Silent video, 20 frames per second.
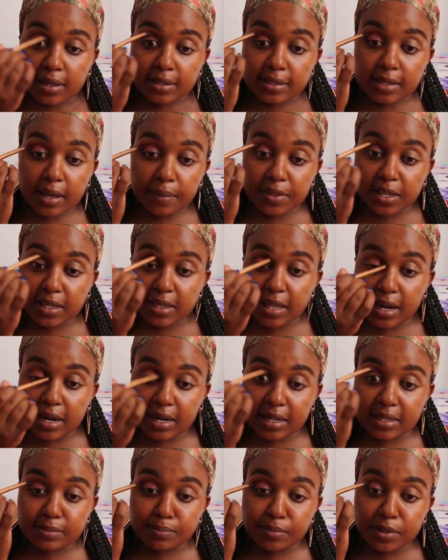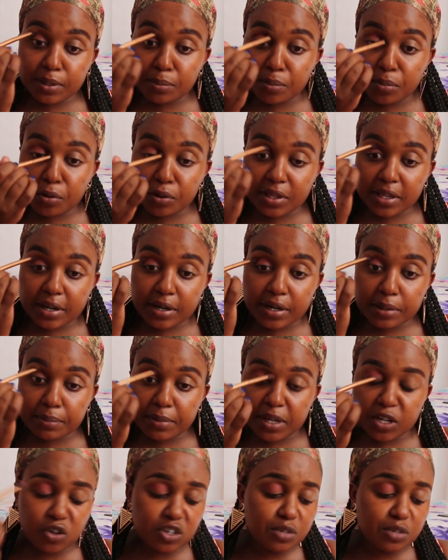something that has been bothering me,